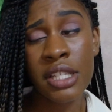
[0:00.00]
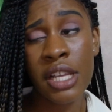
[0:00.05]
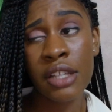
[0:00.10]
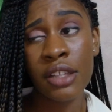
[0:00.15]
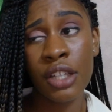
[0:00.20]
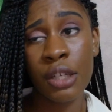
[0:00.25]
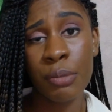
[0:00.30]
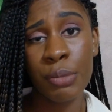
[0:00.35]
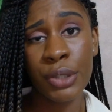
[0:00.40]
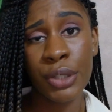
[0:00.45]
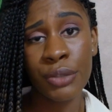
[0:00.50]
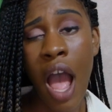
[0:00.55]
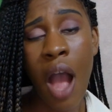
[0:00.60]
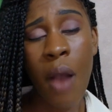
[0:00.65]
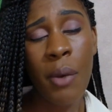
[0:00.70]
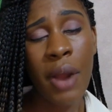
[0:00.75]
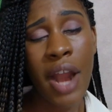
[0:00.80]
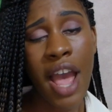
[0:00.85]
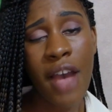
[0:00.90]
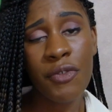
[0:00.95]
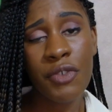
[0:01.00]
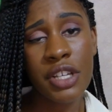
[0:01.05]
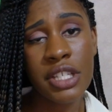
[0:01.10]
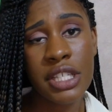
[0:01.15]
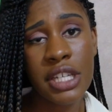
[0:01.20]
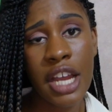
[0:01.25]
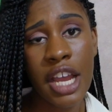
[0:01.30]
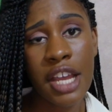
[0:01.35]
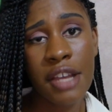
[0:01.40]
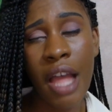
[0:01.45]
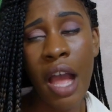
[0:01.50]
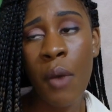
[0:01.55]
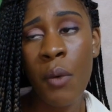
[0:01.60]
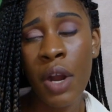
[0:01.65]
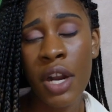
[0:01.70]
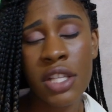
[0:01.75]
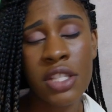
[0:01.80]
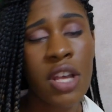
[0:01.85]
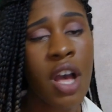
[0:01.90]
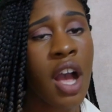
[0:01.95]
was like, look, boo, I want to have fun tonight. I
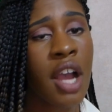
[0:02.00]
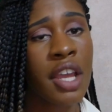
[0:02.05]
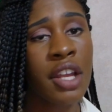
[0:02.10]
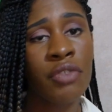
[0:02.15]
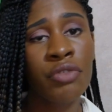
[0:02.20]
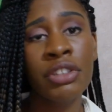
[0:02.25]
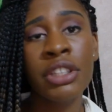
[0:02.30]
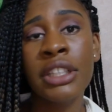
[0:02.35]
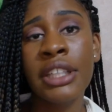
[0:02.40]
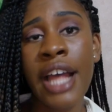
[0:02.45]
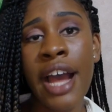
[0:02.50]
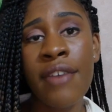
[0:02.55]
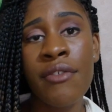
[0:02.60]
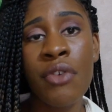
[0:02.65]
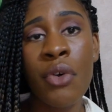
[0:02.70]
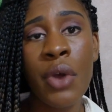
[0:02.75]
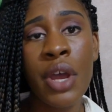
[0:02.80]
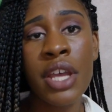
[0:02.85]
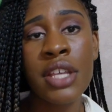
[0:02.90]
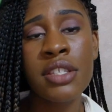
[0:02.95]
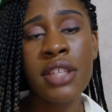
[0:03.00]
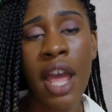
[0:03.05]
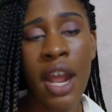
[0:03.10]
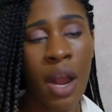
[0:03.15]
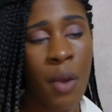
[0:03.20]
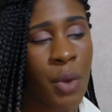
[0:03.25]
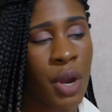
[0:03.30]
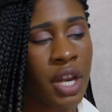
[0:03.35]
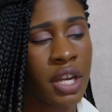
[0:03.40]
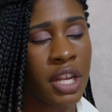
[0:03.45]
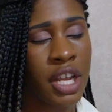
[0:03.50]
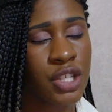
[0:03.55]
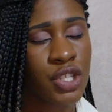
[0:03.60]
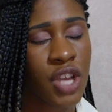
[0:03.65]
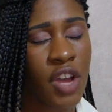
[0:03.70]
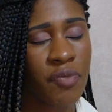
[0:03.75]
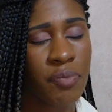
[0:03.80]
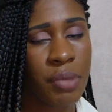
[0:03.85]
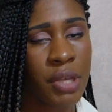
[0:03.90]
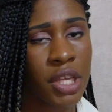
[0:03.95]
want to talk in a really loud voice and I want to dance
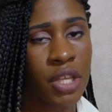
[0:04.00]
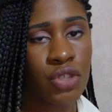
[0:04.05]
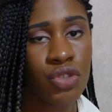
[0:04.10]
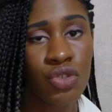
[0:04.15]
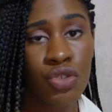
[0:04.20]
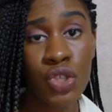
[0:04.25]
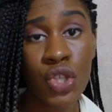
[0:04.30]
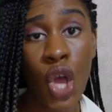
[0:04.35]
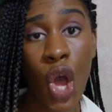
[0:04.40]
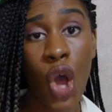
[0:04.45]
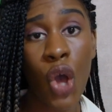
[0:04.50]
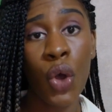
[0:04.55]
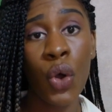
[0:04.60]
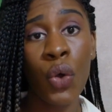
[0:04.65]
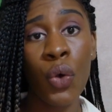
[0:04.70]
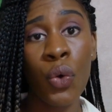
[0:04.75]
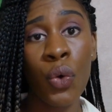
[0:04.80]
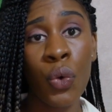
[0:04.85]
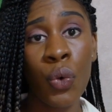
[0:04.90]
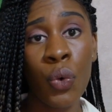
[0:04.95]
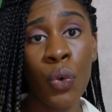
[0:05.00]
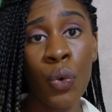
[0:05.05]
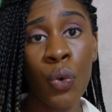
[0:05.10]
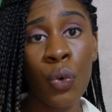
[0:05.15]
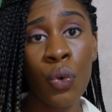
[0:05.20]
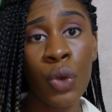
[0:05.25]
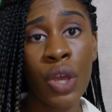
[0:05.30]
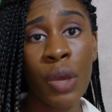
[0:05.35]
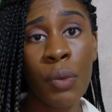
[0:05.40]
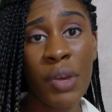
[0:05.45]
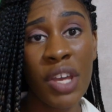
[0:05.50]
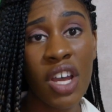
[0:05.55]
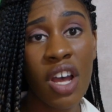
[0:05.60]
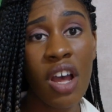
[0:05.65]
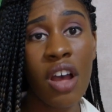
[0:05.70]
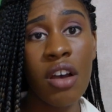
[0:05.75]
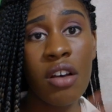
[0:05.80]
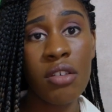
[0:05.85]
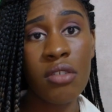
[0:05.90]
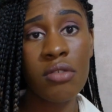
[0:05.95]
off beat. So can we
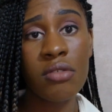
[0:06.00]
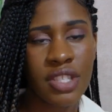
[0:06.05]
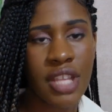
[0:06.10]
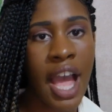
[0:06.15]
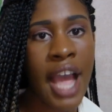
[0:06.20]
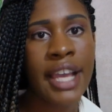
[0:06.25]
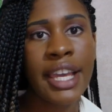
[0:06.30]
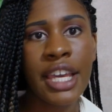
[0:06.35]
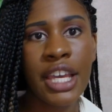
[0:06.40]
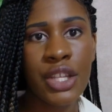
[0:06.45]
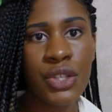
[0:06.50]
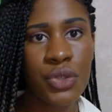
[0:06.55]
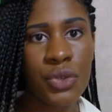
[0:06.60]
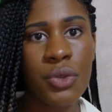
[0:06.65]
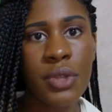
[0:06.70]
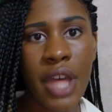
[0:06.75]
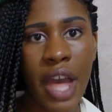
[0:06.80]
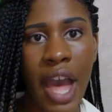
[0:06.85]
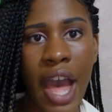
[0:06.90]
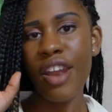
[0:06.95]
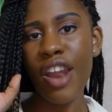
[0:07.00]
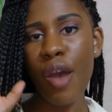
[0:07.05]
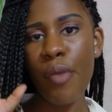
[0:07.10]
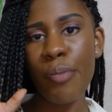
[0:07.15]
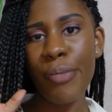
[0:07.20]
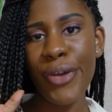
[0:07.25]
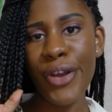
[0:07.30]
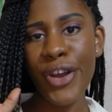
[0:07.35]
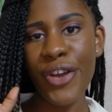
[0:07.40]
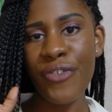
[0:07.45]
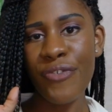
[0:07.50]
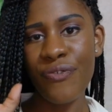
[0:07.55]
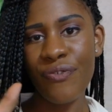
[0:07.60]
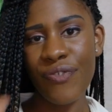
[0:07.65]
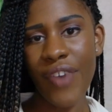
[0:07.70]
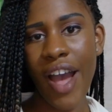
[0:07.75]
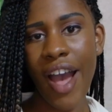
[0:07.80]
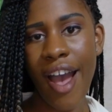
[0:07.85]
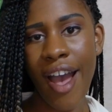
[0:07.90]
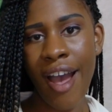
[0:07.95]
go? I can't do that. Number
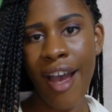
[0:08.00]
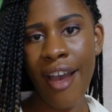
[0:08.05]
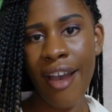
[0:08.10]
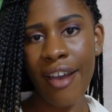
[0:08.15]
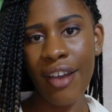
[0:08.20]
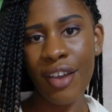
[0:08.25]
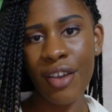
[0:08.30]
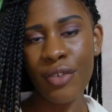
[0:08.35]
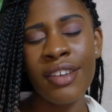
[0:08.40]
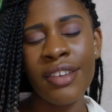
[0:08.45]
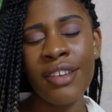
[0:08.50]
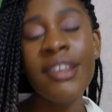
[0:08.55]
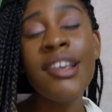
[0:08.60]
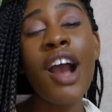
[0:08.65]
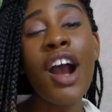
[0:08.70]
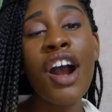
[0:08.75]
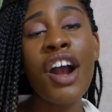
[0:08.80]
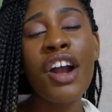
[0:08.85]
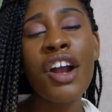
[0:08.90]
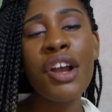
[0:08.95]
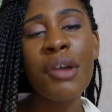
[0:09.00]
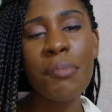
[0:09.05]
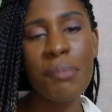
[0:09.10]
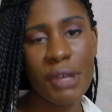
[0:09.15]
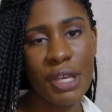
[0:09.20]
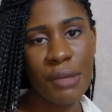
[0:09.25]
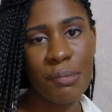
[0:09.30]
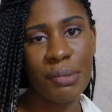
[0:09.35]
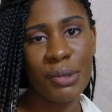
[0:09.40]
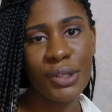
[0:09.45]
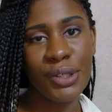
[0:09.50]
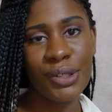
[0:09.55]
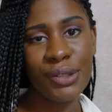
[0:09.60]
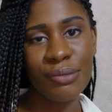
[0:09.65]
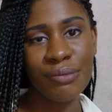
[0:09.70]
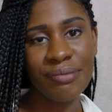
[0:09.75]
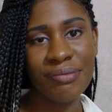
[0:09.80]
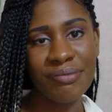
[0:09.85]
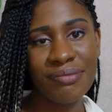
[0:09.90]
5, young people.